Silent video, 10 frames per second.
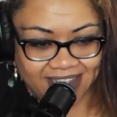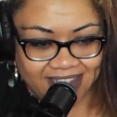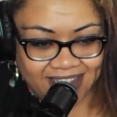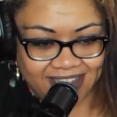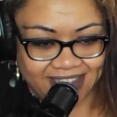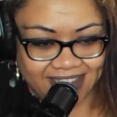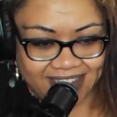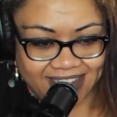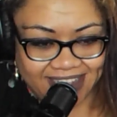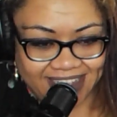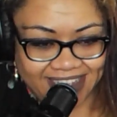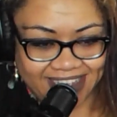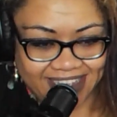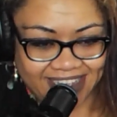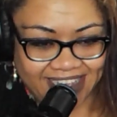
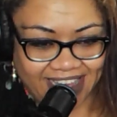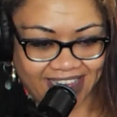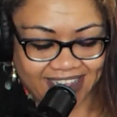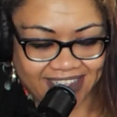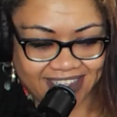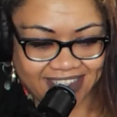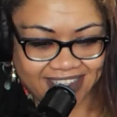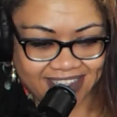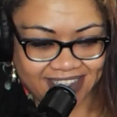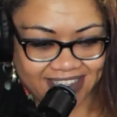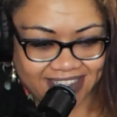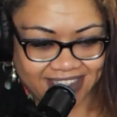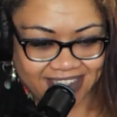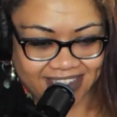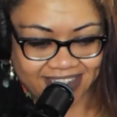
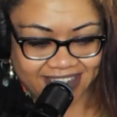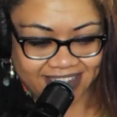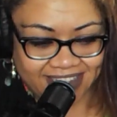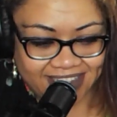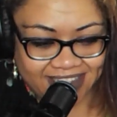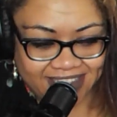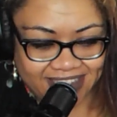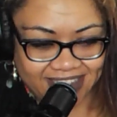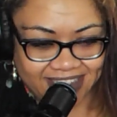(silent)